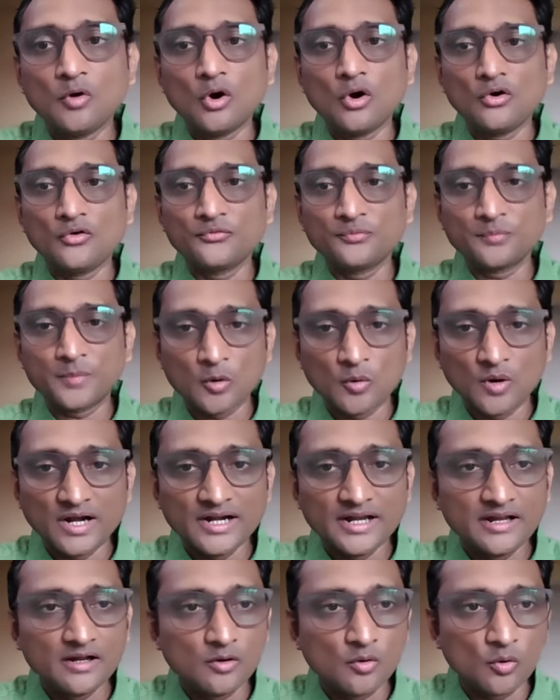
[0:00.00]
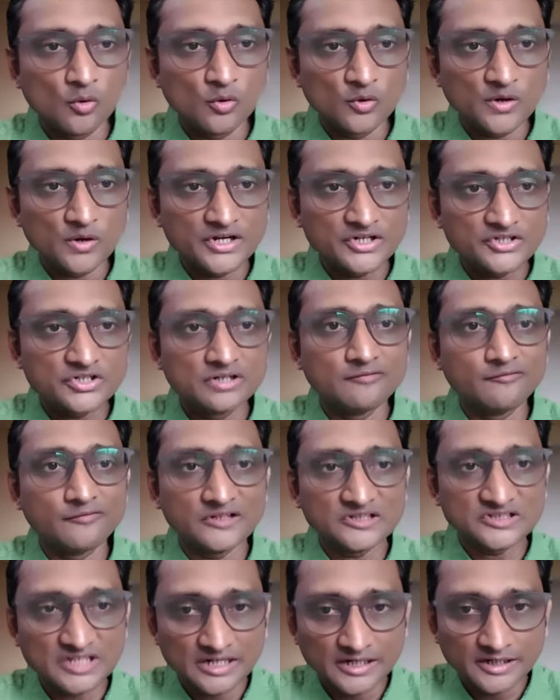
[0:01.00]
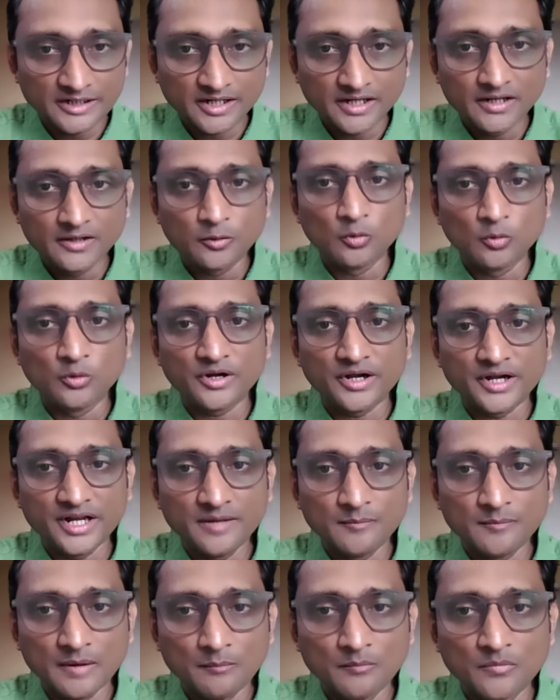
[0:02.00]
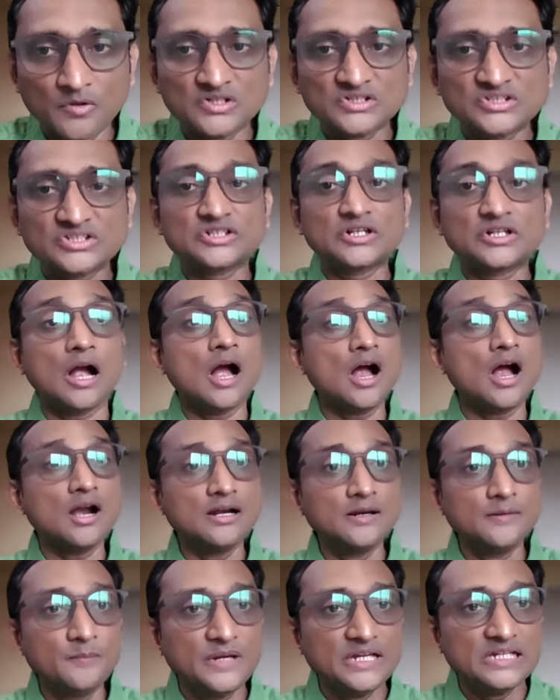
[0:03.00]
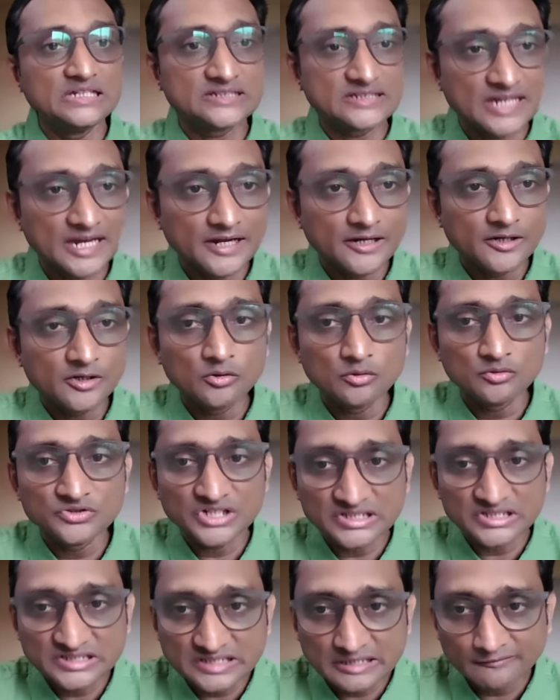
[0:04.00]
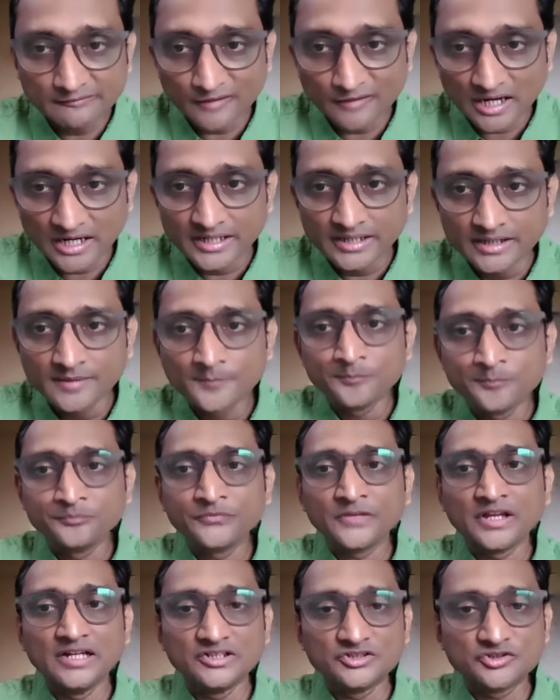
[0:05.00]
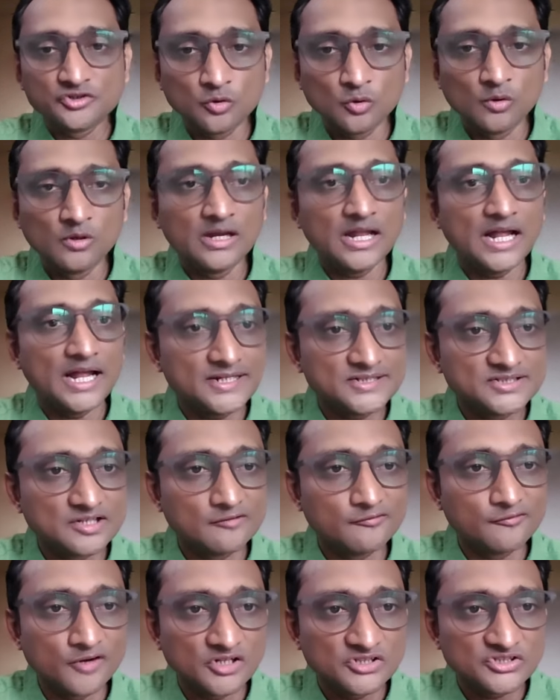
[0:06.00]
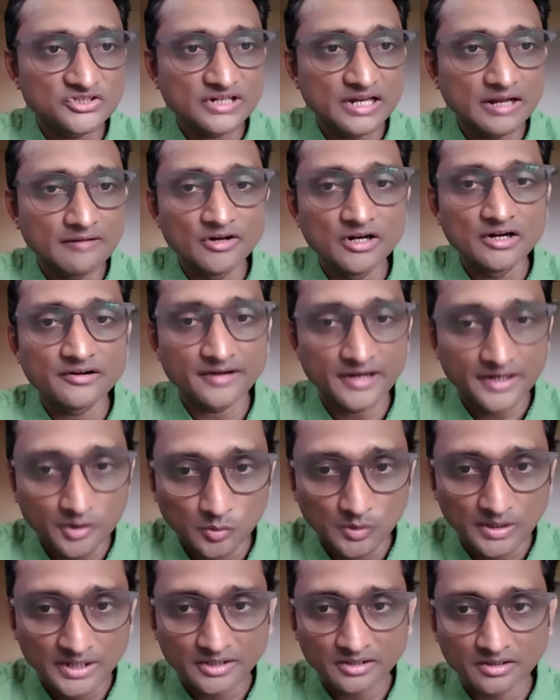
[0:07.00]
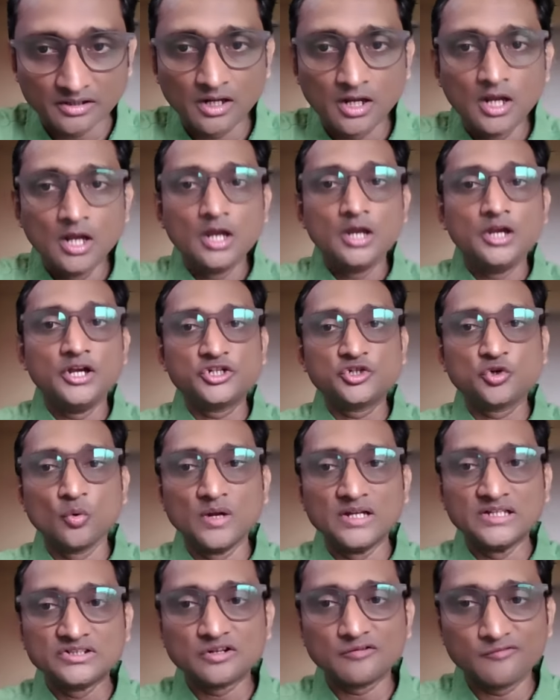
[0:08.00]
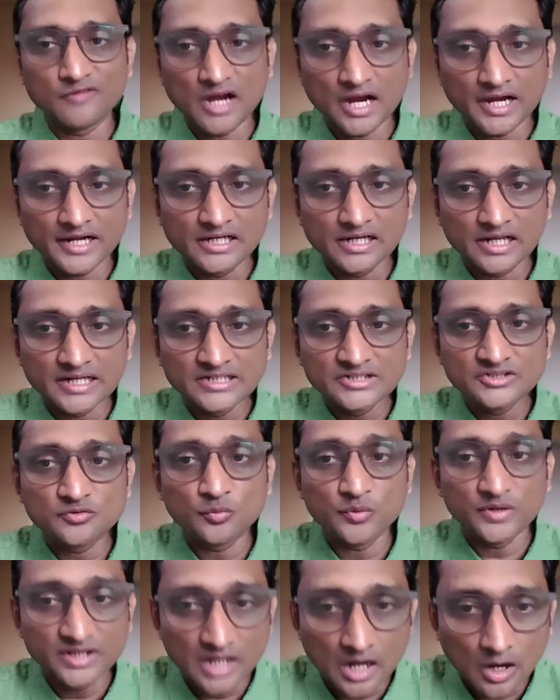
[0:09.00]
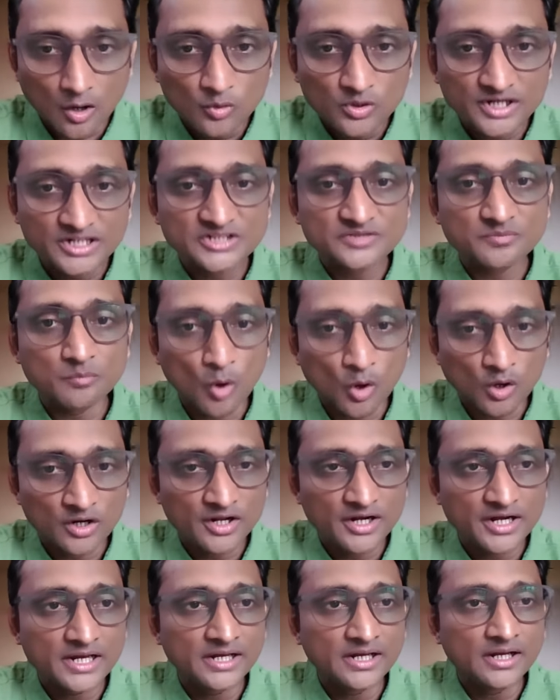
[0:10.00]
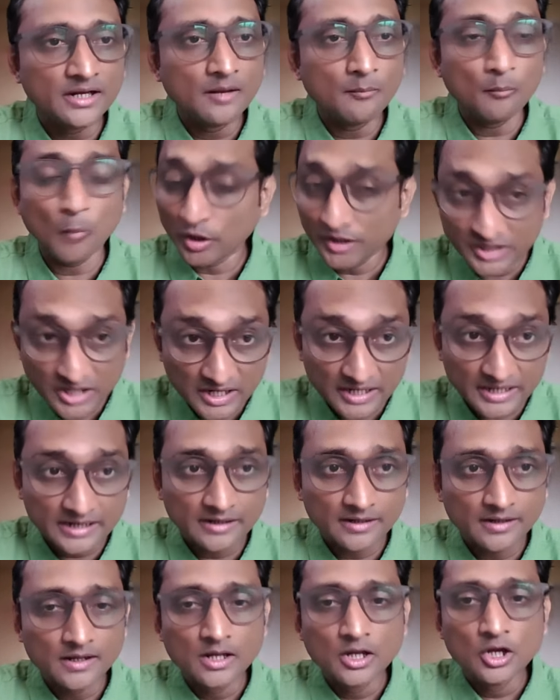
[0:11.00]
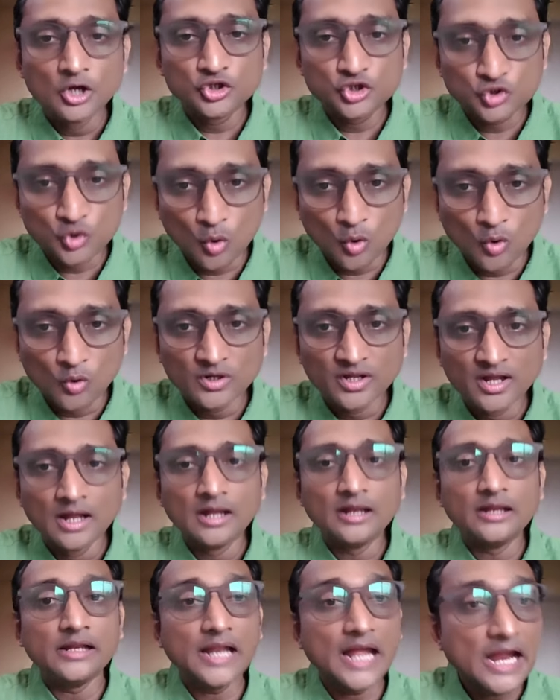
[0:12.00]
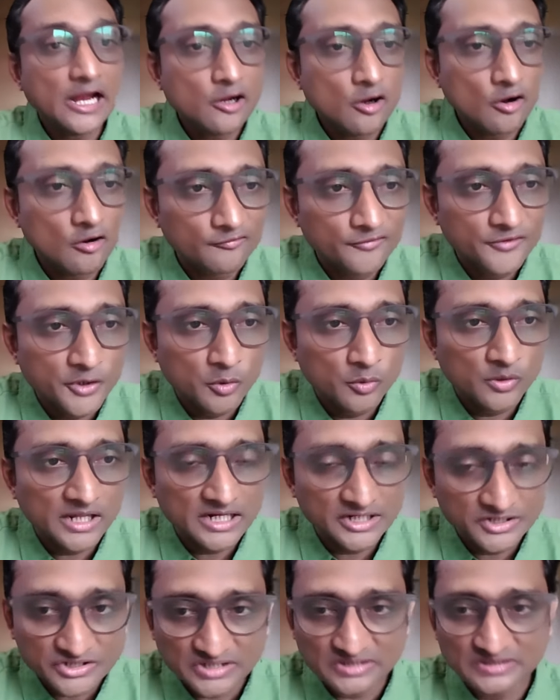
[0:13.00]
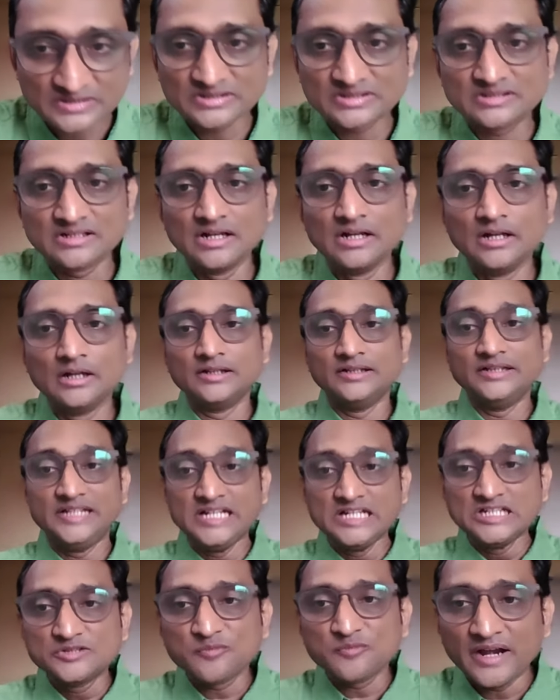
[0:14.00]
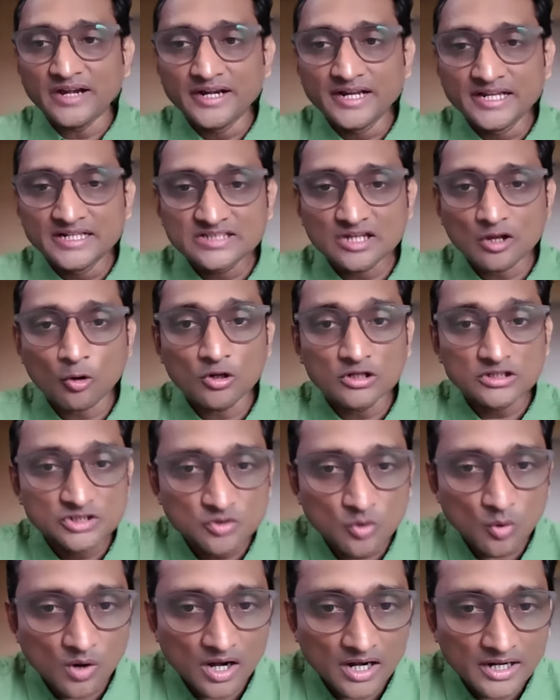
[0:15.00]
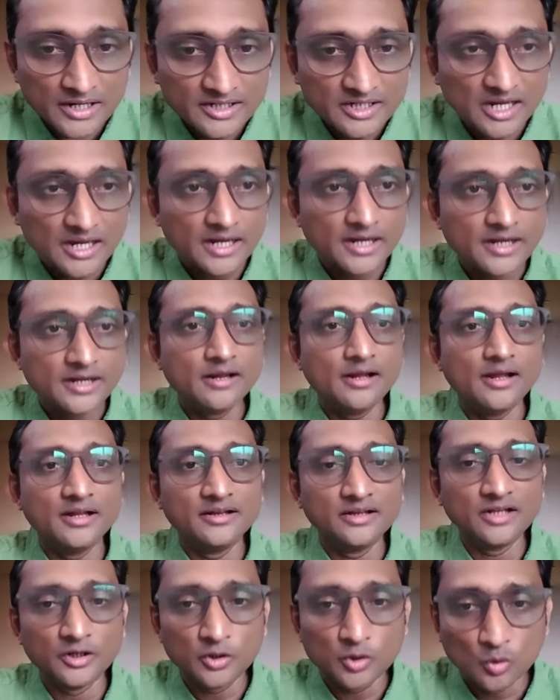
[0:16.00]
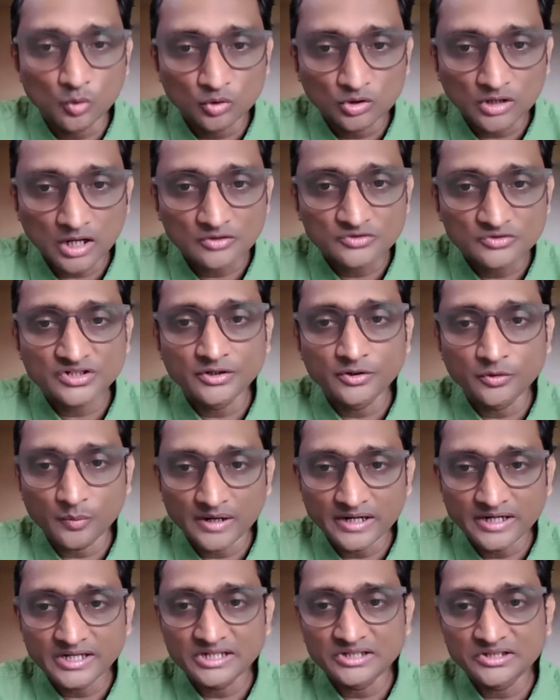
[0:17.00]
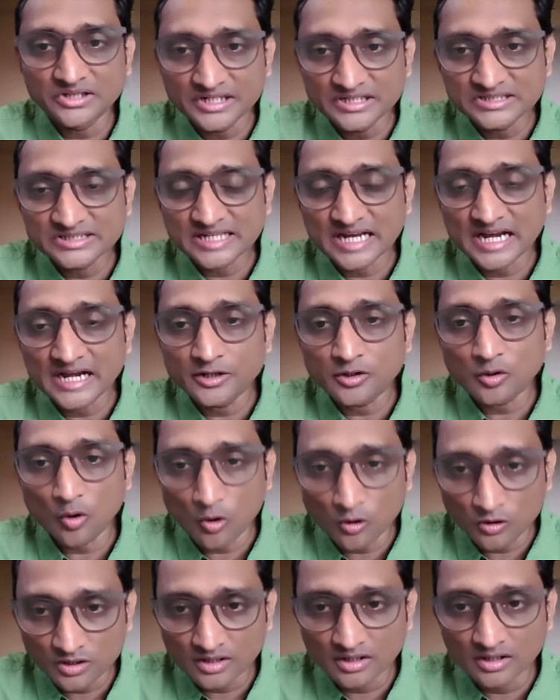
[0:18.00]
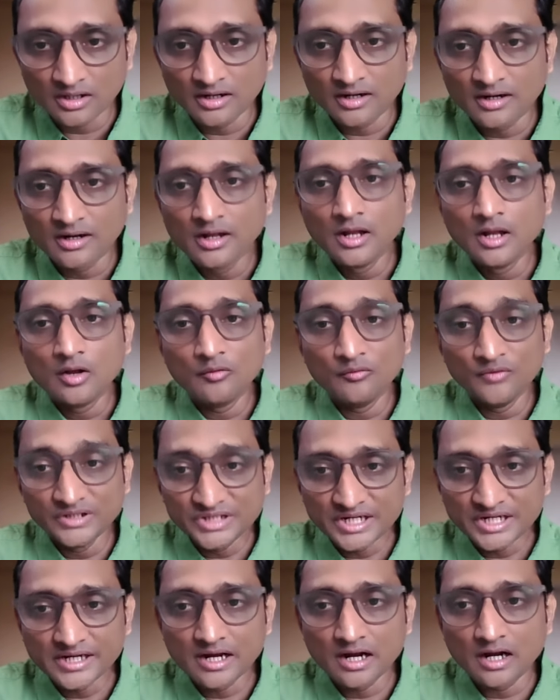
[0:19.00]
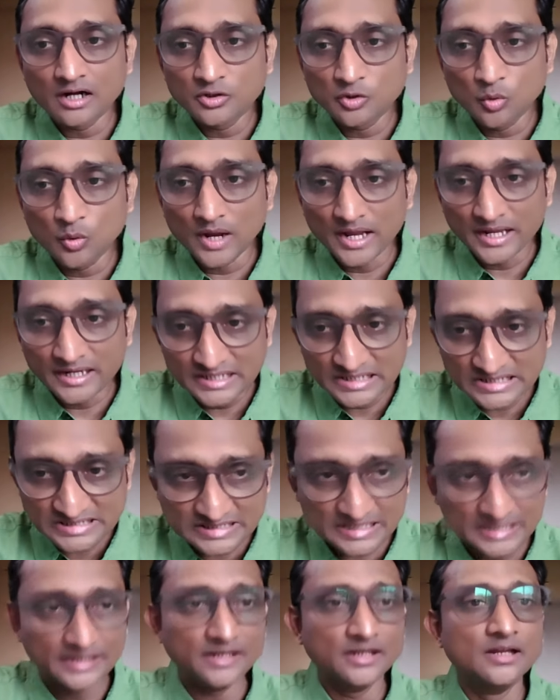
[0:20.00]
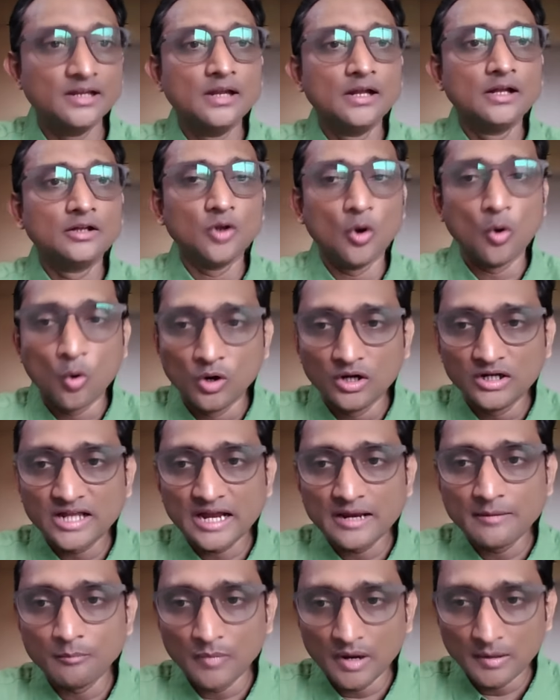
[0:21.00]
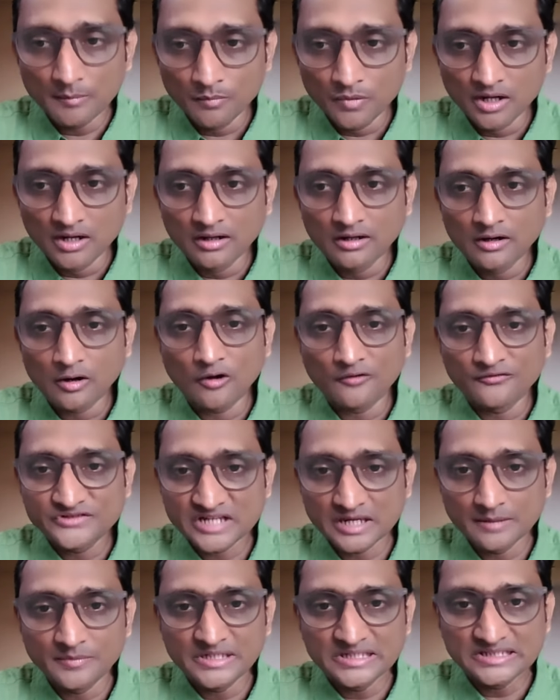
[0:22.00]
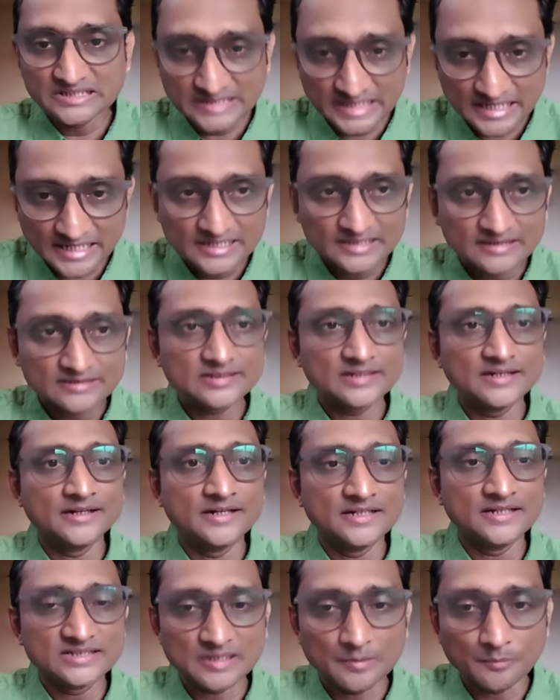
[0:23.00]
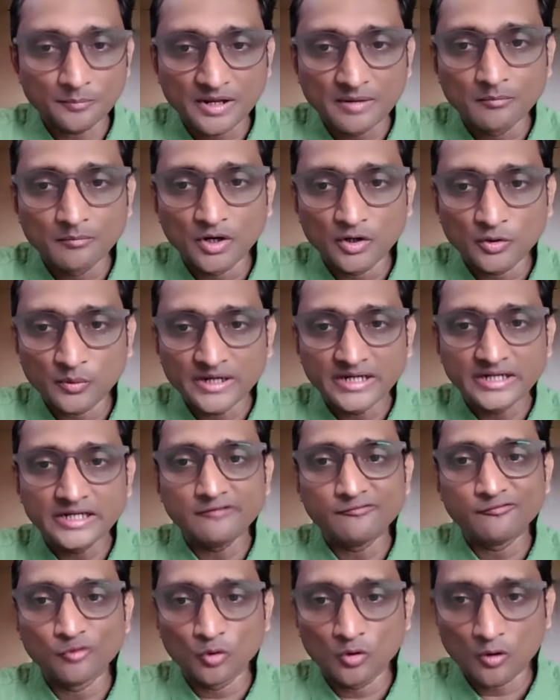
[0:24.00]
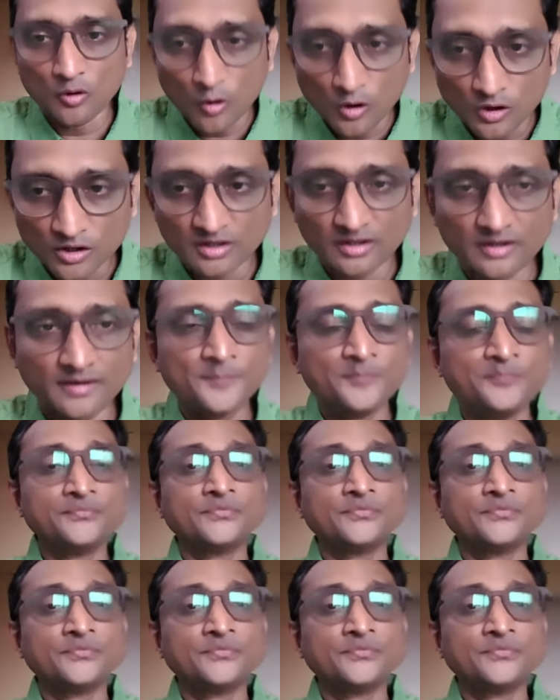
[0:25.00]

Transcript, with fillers: of providing co-location facility to trading members can't be said to justifying its role as the first level regulator issuance of guidelines without its monitoring, monitoring showed lack of due diligence. These findings are also contained in the 2023 SAT order with regard to NSE. The whole time member of SEBI says in his September 24 order